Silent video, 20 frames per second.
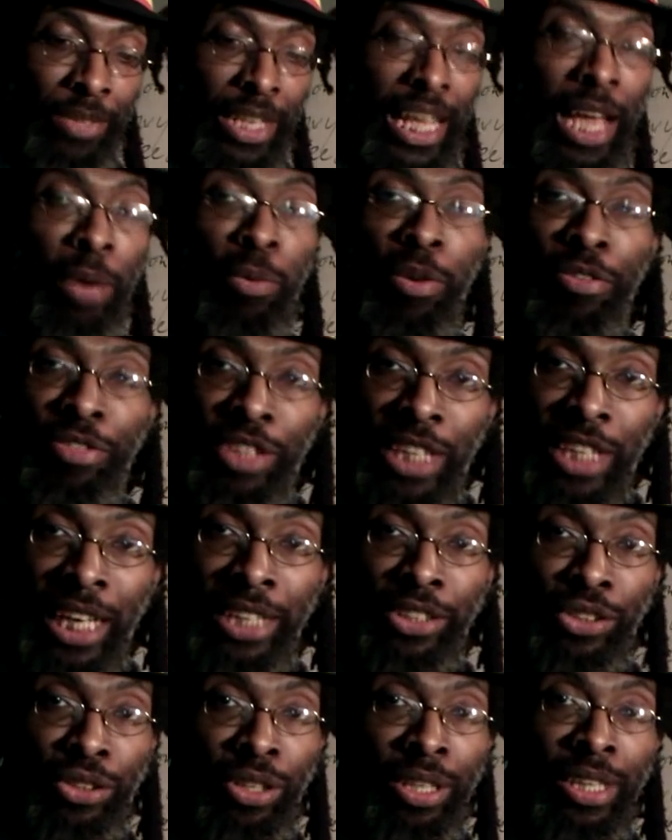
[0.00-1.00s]
And we've
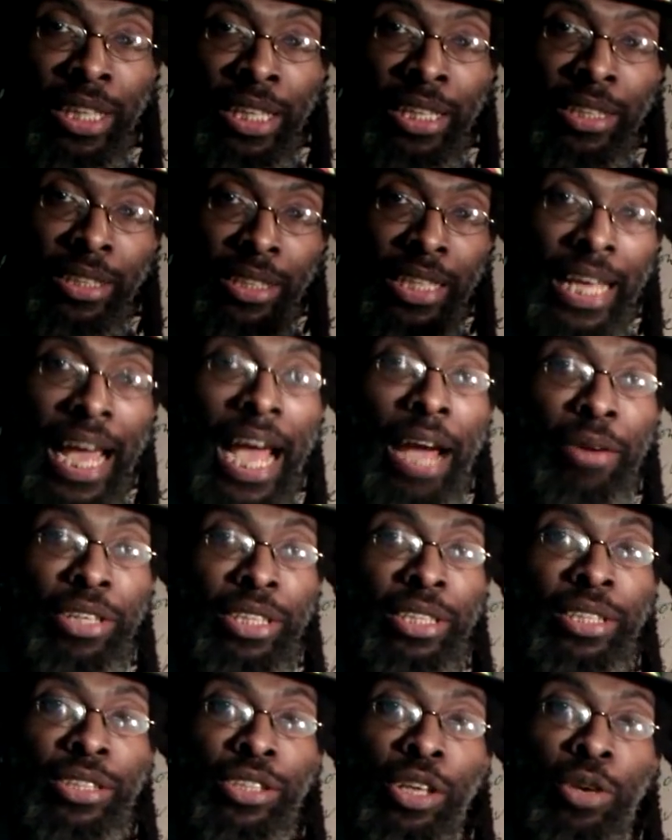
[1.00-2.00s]
touched on these
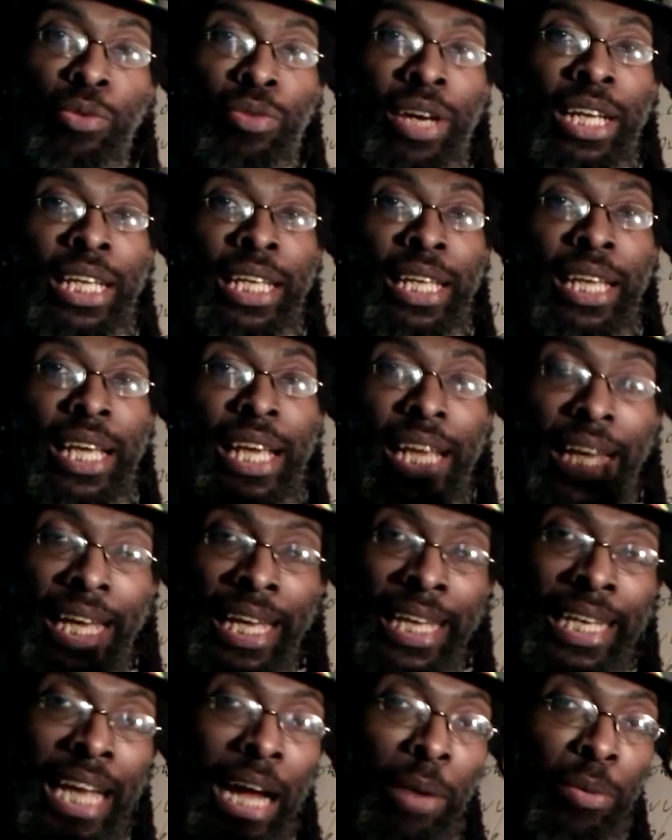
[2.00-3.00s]
characters already
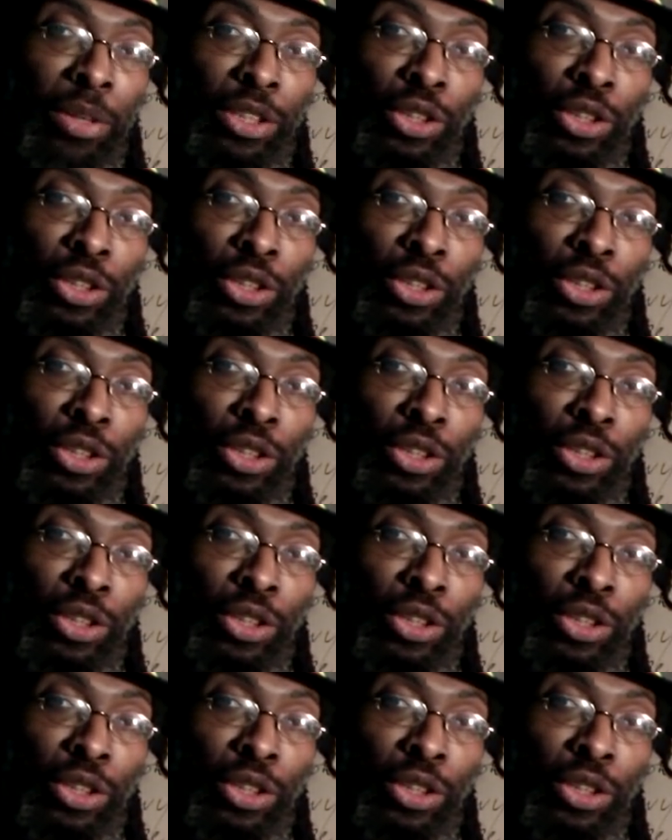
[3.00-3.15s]
in our